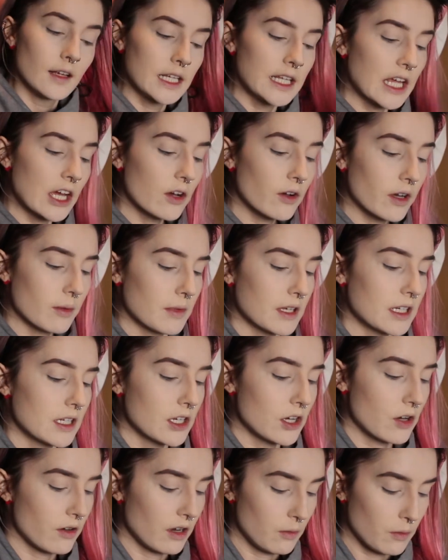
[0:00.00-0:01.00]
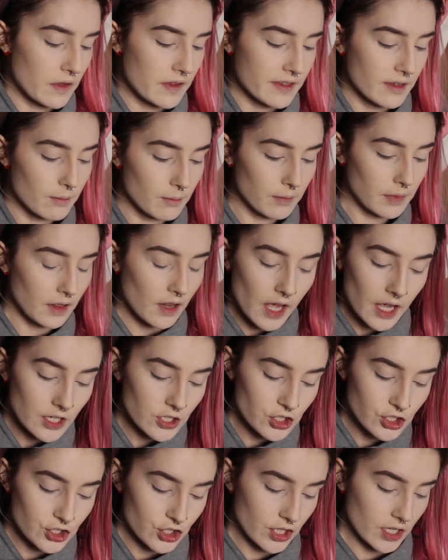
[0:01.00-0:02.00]
Now I'm gonna go in with some
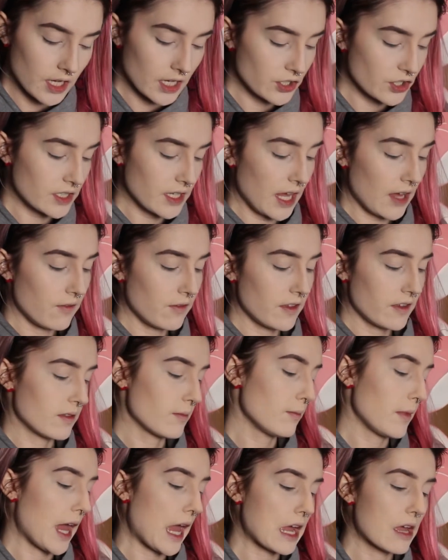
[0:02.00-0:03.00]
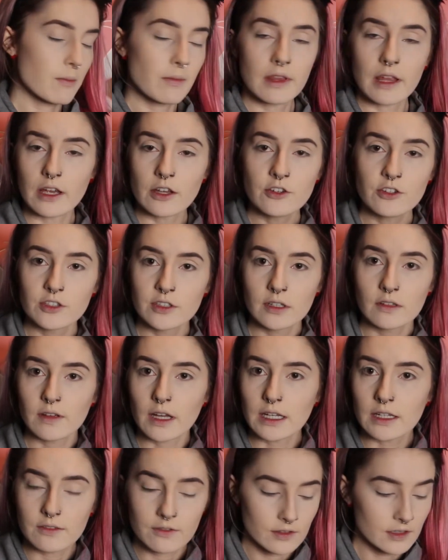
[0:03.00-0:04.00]
blush. I just have this MAC blush. I've
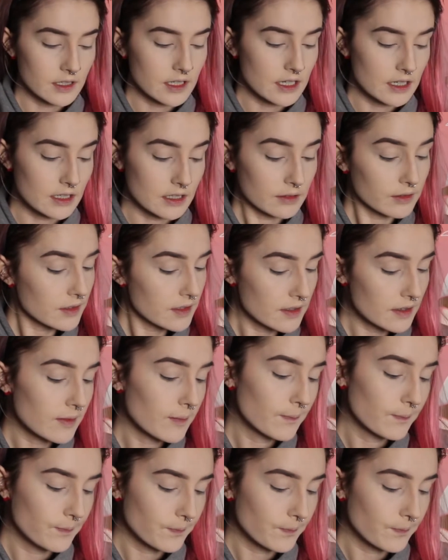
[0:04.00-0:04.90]
had it for years.